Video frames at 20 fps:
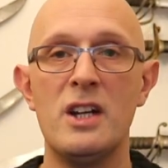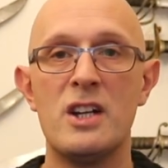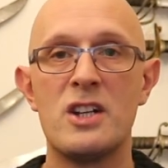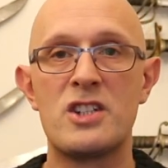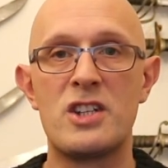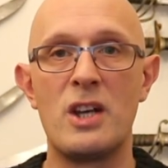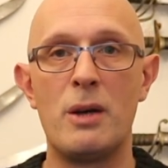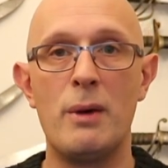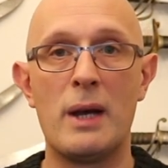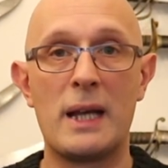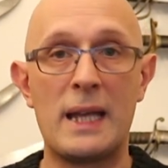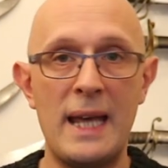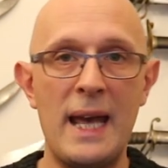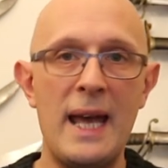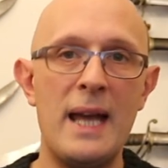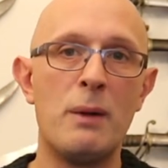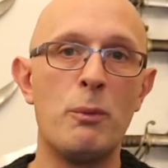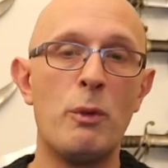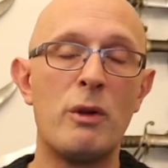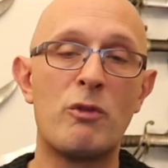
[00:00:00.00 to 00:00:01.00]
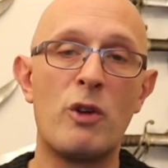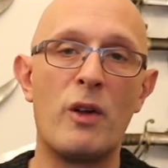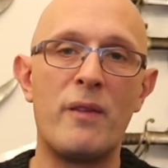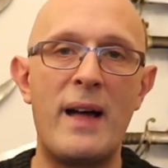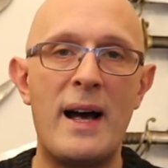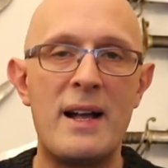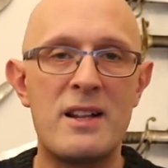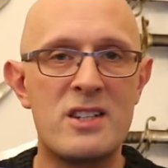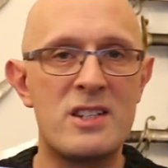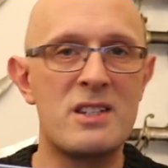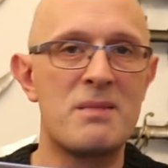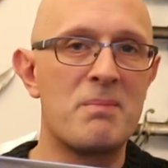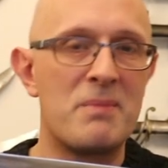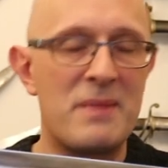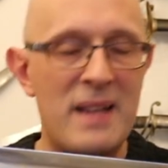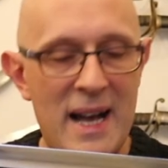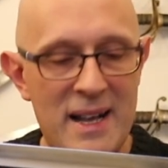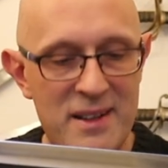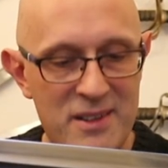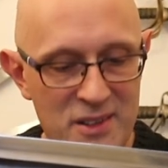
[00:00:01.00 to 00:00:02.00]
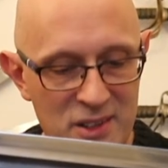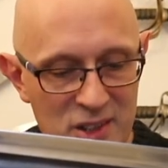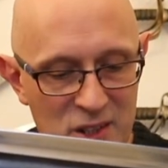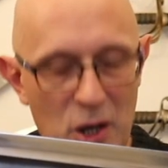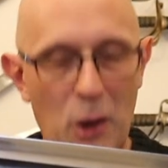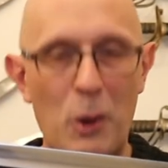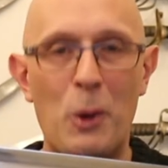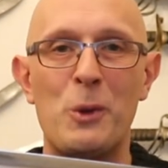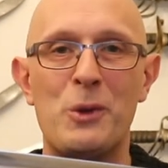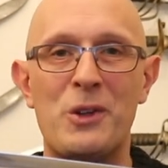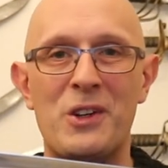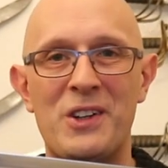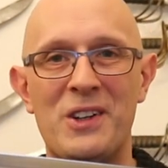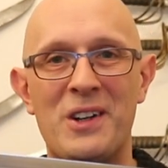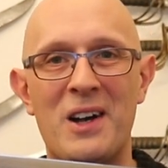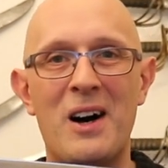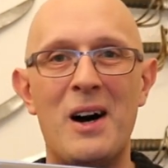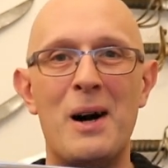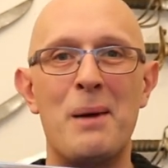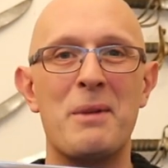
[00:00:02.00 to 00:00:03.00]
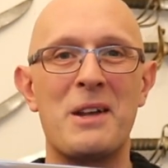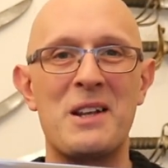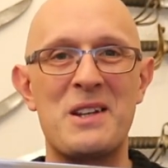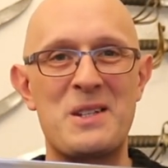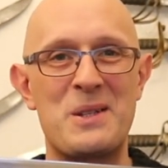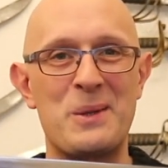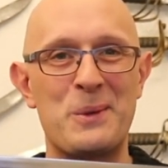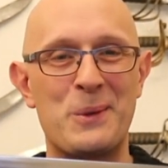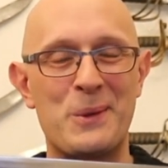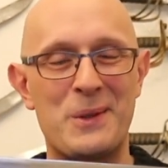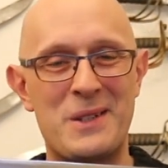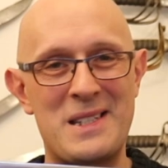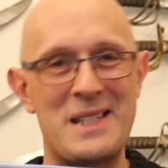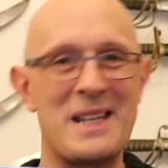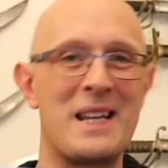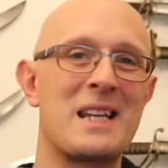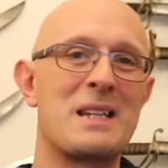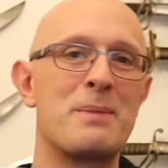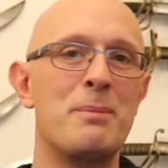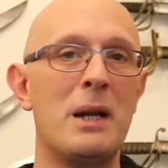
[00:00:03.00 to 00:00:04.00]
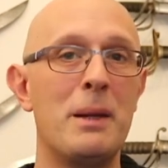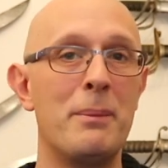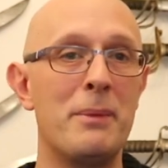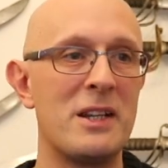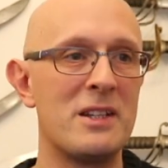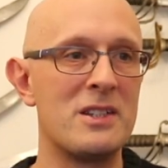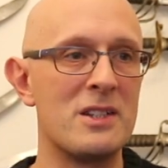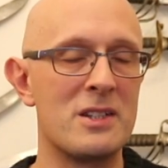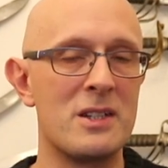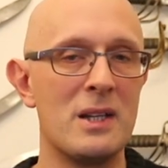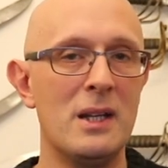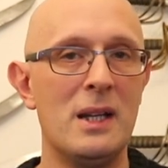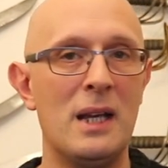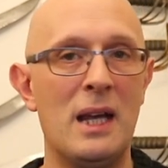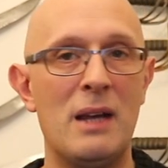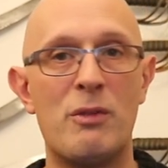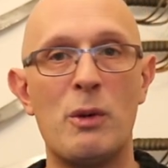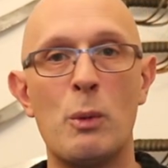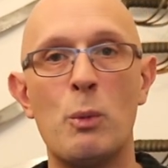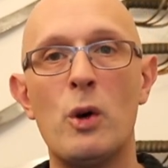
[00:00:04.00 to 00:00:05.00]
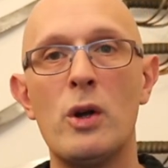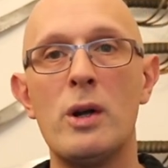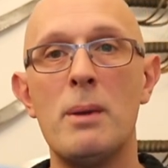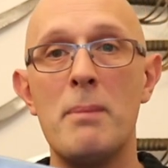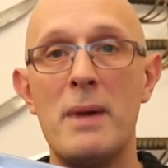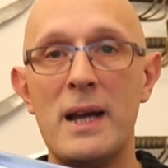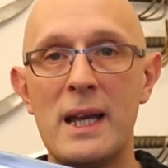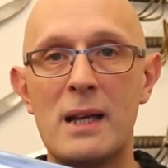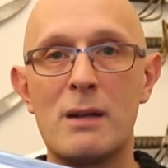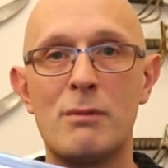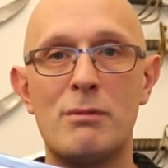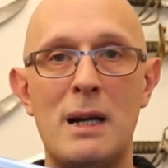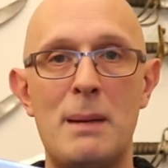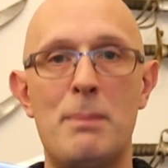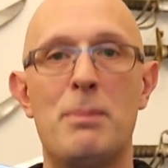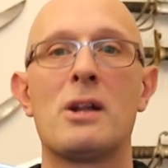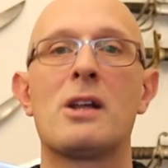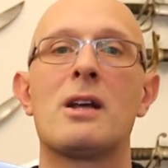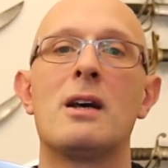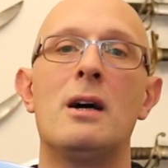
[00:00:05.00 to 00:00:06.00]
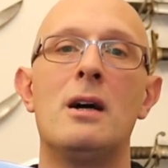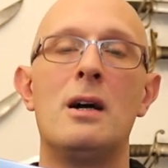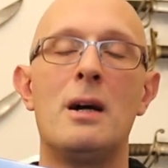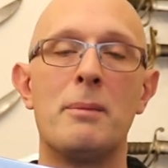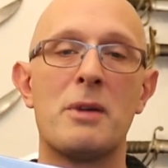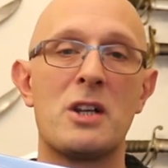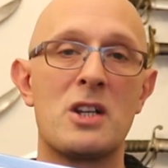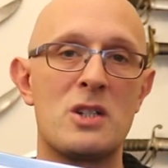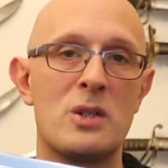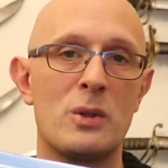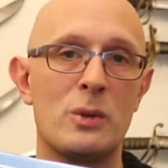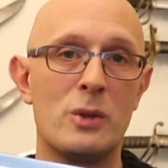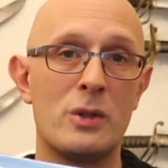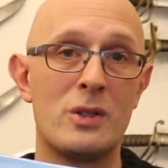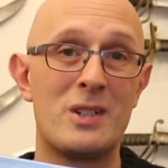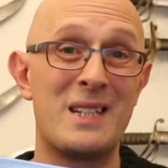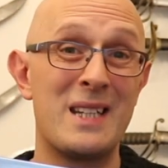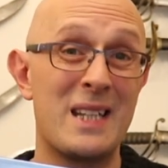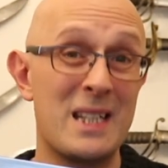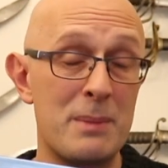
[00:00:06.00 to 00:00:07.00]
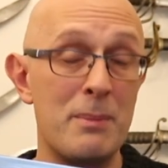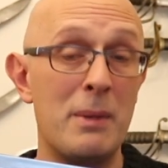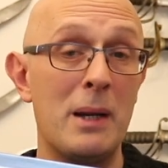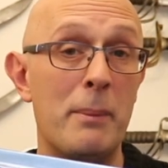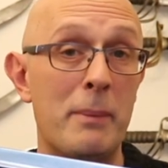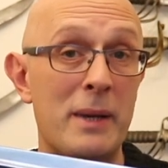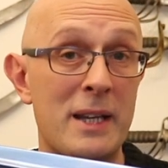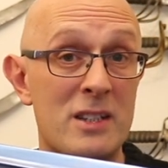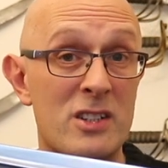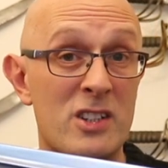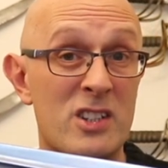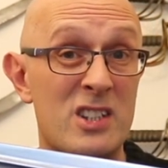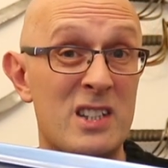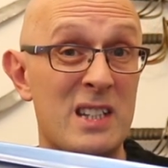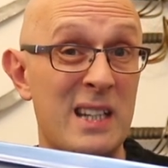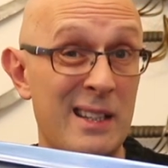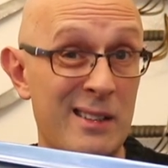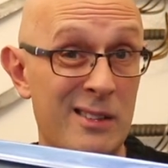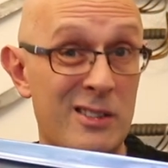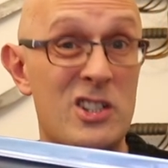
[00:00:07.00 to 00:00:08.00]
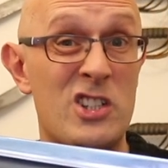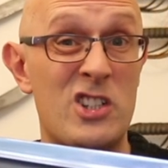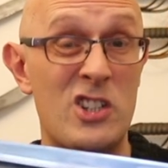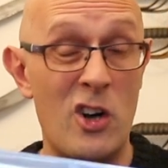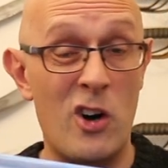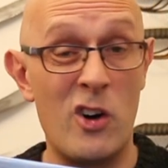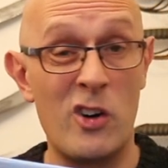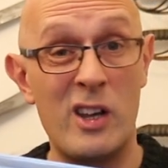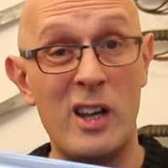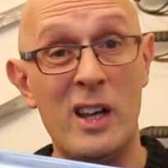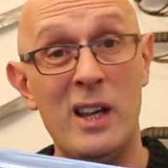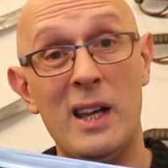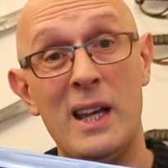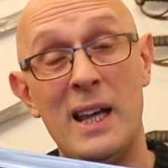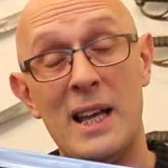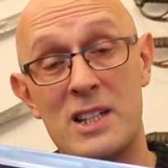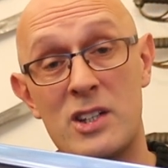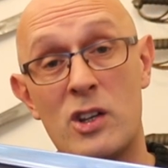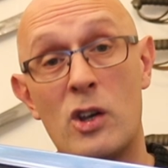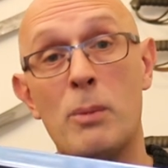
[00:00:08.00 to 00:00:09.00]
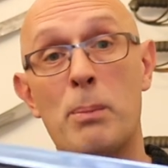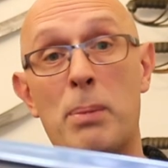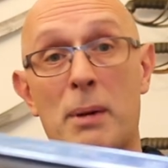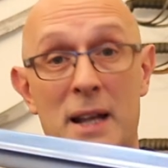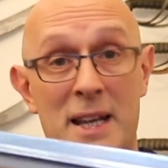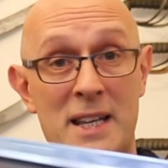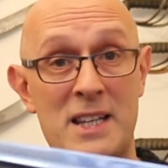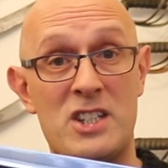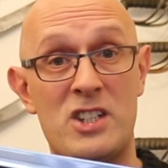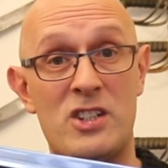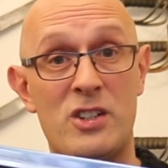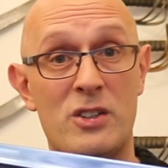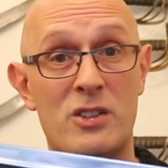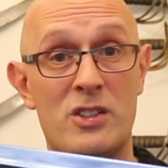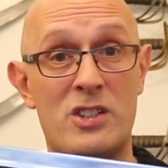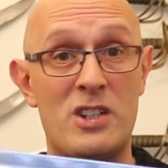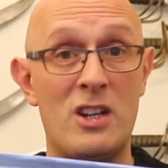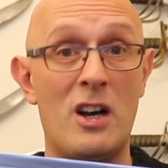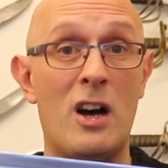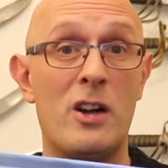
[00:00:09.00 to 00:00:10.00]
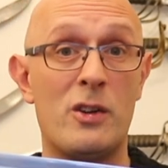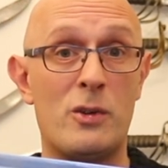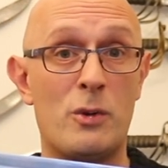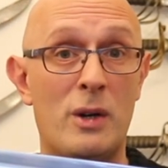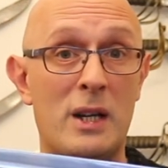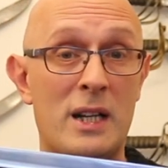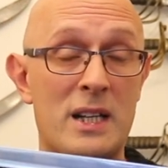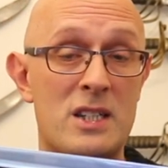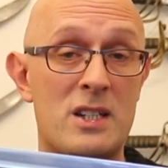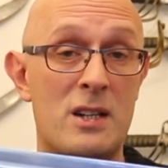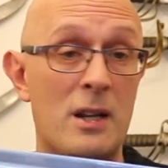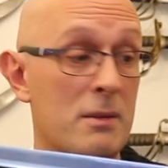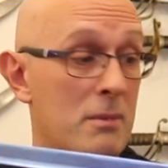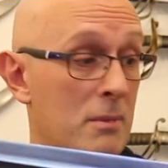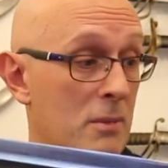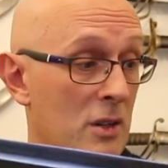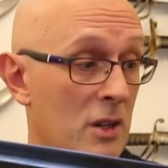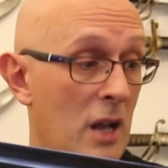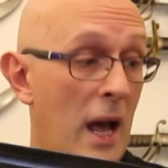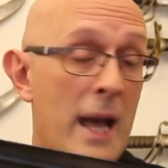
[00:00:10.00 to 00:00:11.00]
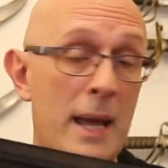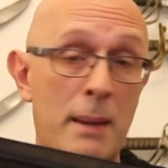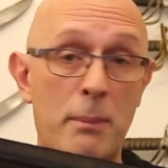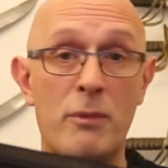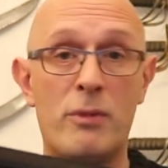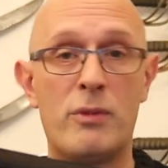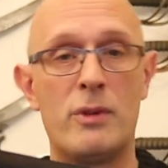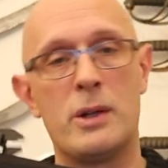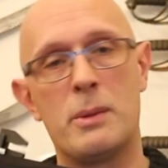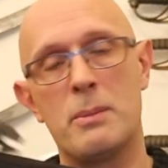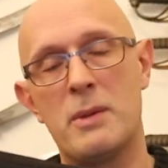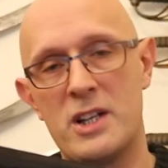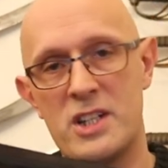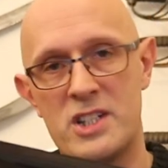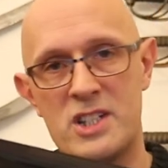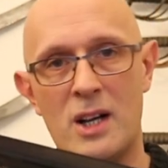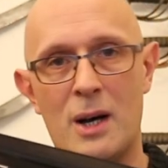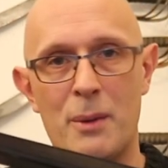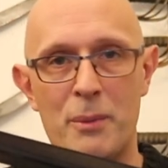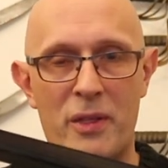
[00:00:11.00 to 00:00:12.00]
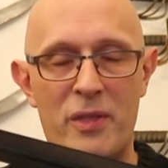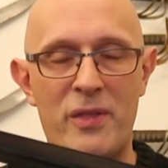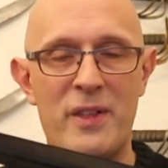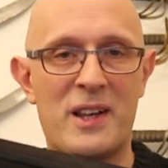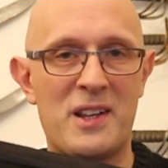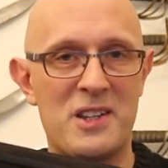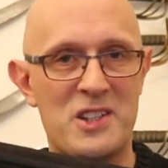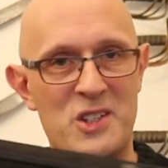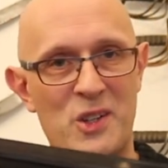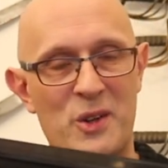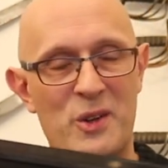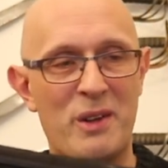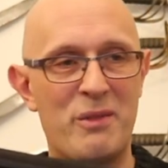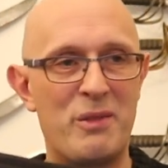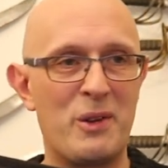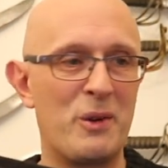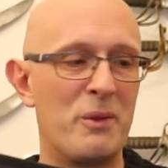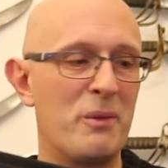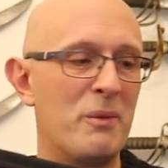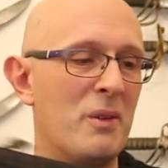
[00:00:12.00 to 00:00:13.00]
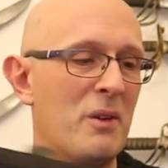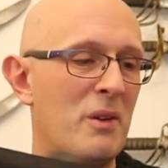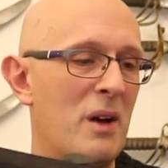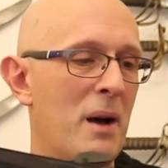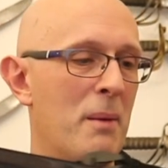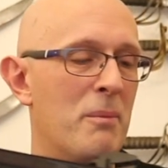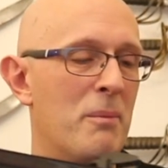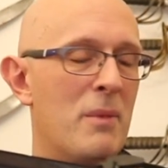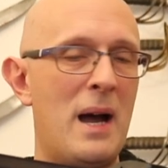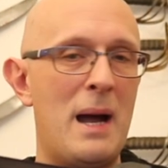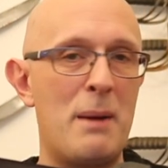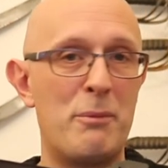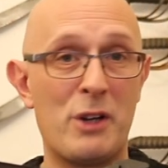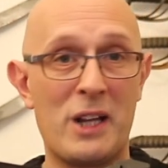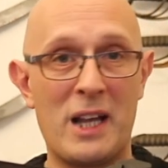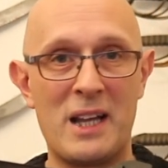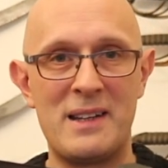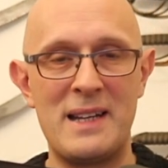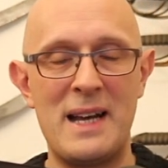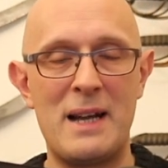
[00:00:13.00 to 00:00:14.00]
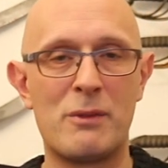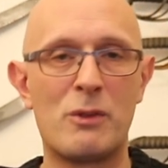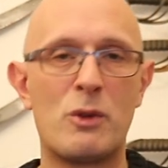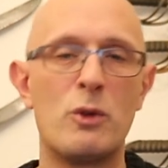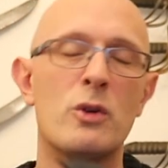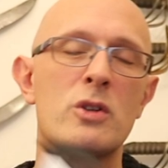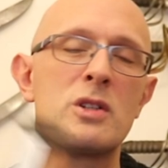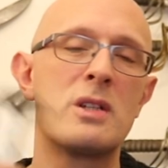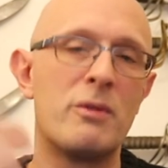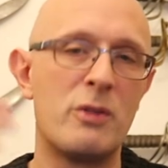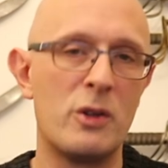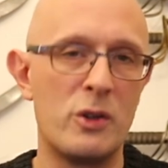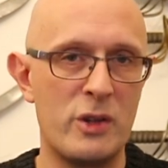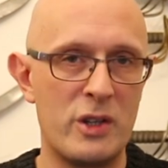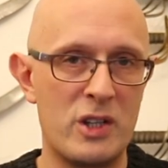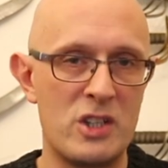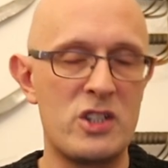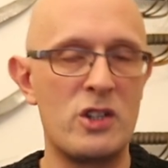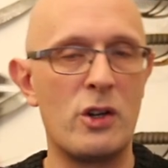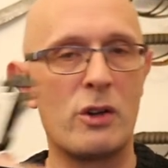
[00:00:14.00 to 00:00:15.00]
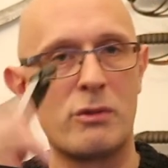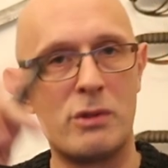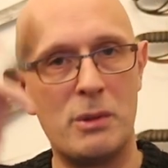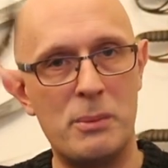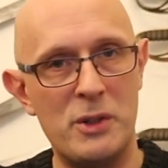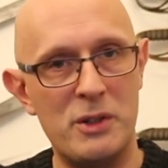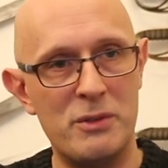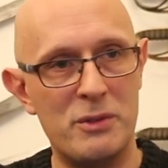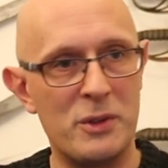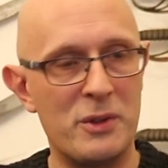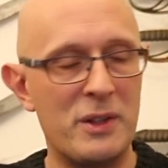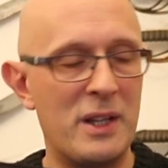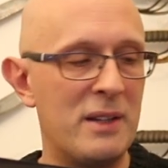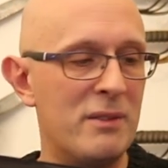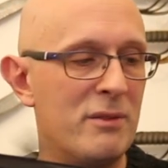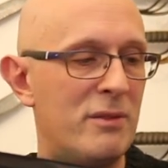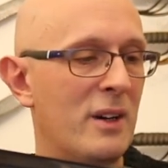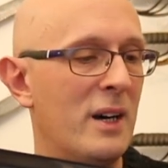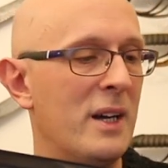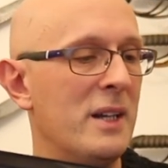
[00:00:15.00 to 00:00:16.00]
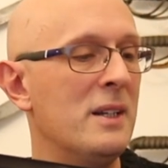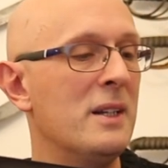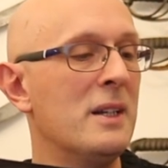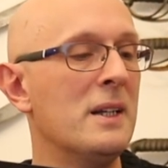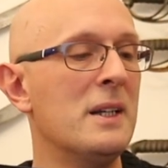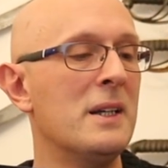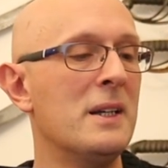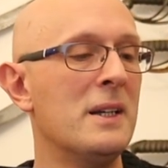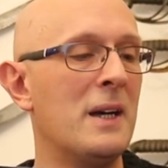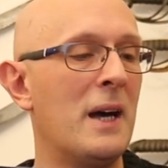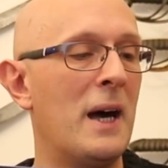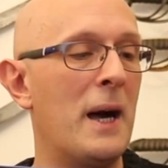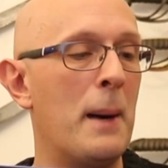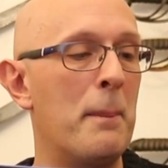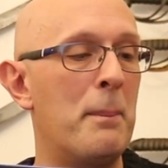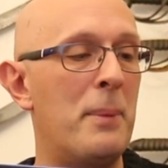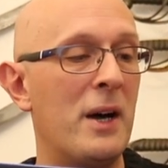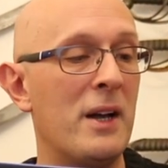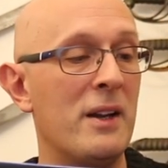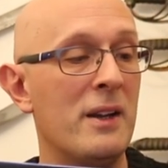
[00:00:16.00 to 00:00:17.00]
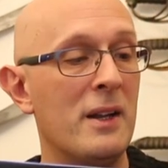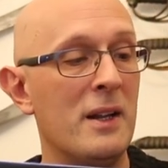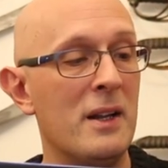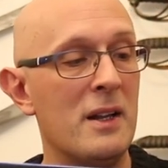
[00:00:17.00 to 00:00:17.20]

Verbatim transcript: So again, we've got that golden arming sword 6mm. If you want to make a replica arming sword, 6mm steel stock is a good place to start, or at least aim for. You might start with thicker stock if you're hammering it down, of course. If you're doing stock removal, then fine. But